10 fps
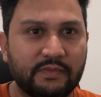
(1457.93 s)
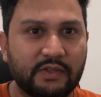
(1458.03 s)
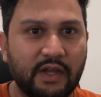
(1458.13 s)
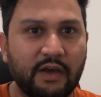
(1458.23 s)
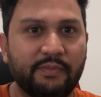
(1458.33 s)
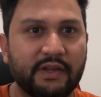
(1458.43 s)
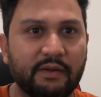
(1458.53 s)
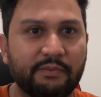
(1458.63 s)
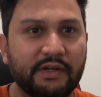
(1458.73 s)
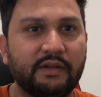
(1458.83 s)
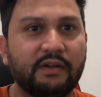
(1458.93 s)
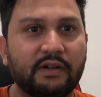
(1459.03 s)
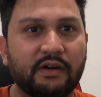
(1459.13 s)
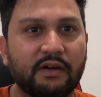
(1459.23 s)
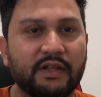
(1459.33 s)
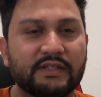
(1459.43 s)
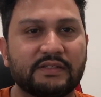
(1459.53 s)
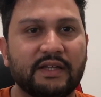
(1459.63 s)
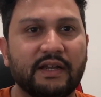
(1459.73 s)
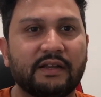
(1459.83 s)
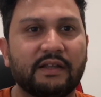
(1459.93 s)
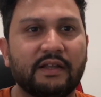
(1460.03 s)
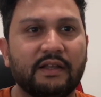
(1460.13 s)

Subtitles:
topic in particular is that